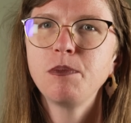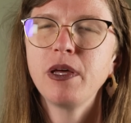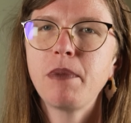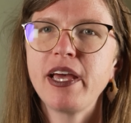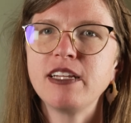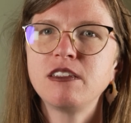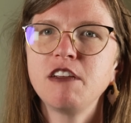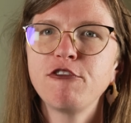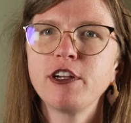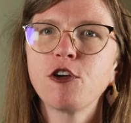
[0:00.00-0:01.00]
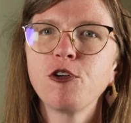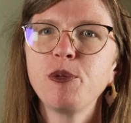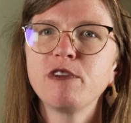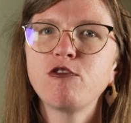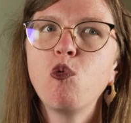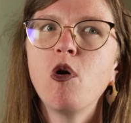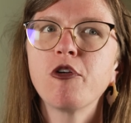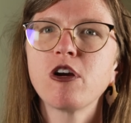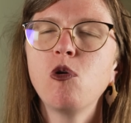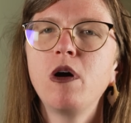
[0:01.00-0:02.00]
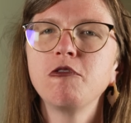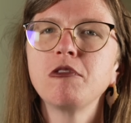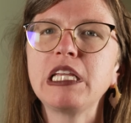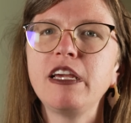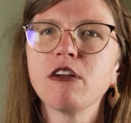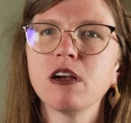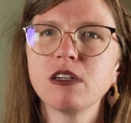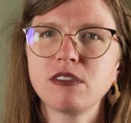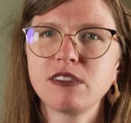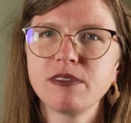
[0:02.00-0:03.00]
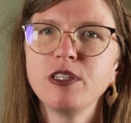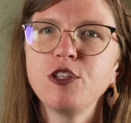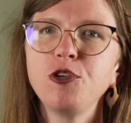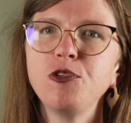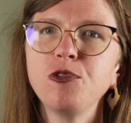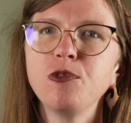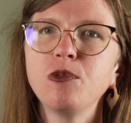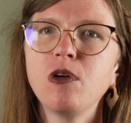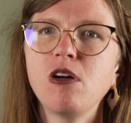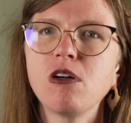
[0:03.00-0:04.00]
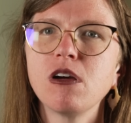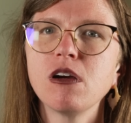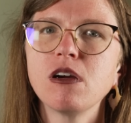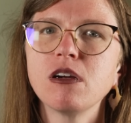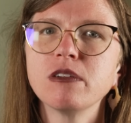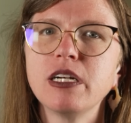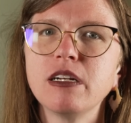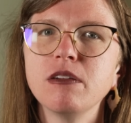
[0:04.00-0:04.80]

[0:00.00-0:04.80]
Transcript: but by a different group of quote-unquote leaders who are